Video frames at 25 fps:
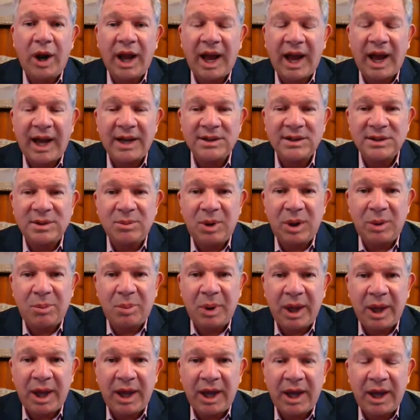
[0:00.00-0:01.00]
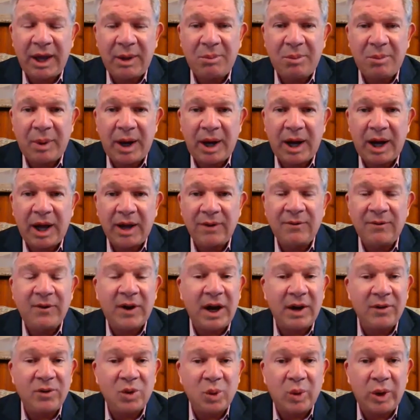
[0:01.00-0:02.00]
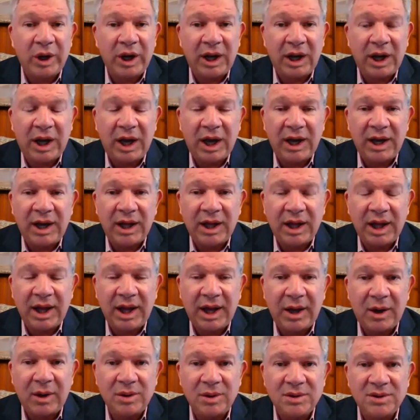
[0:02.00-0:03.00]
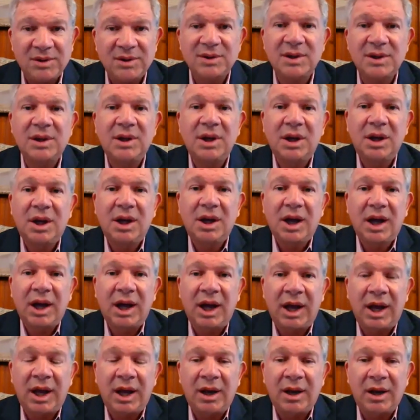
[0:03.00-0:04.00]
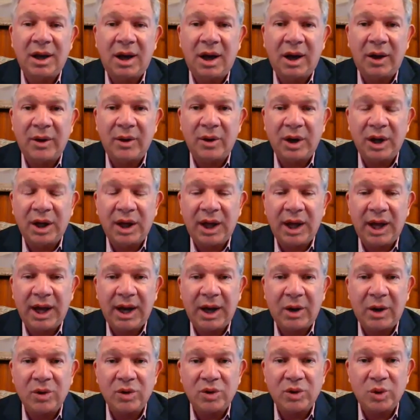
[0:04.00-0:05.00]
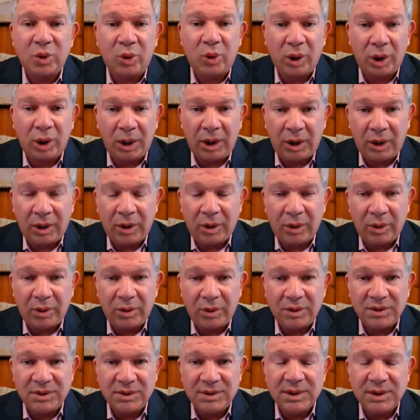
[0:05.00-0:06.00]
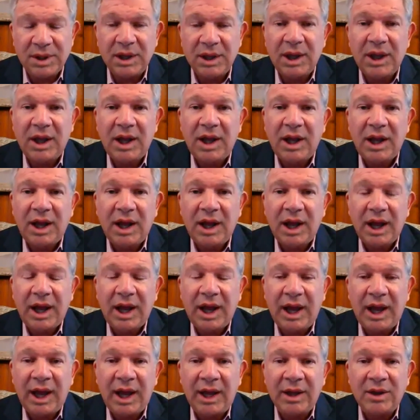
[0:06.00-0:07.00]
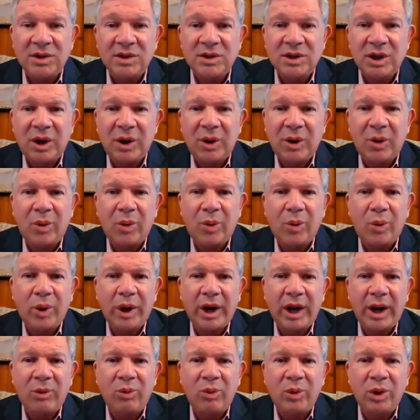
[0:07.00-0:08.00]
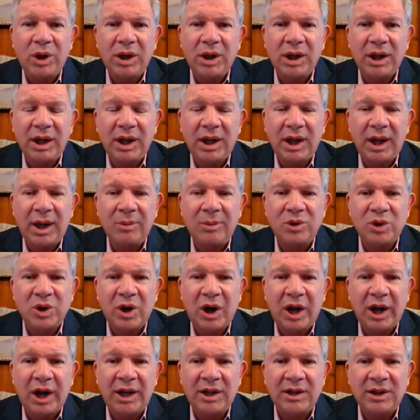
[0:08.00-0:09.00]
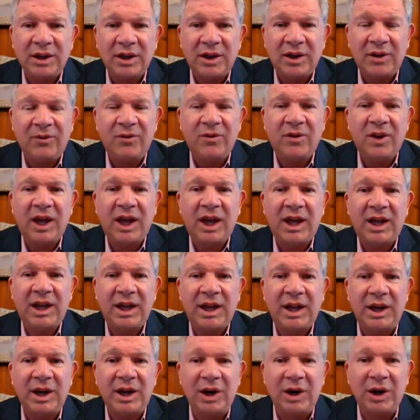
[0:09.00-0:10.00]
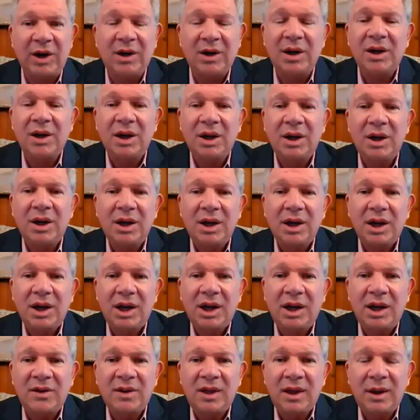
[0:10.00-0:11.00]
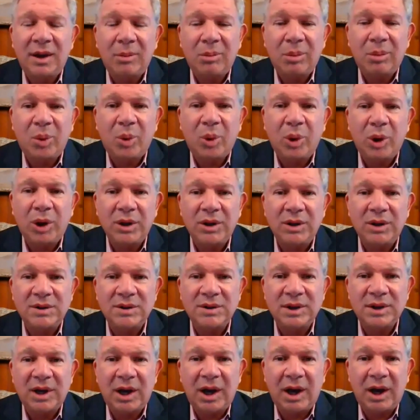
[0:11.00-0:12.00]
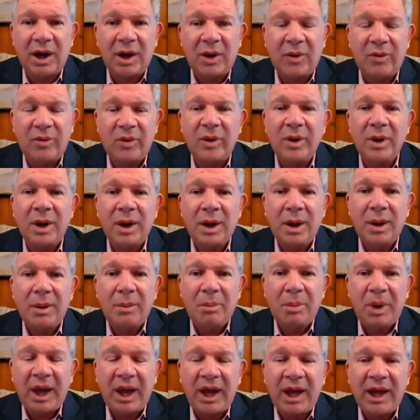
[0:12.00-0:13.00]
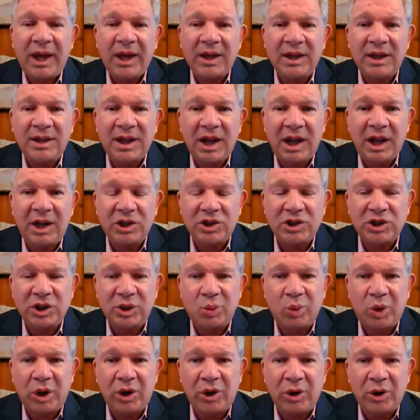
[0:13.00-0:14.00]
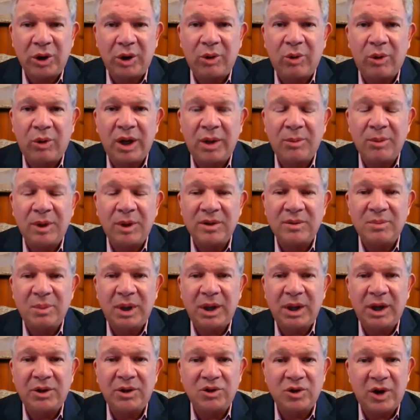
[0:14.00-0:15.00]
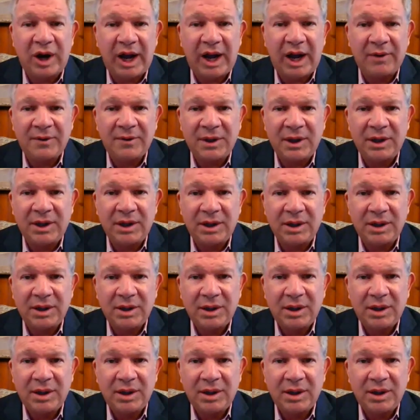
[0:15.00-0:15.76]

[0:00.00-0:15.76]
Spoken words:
has to be paid by 529 accounts and other accounts or loans. And so what I really am trying to convey here is the importance of paying attention when your agreement is being drafted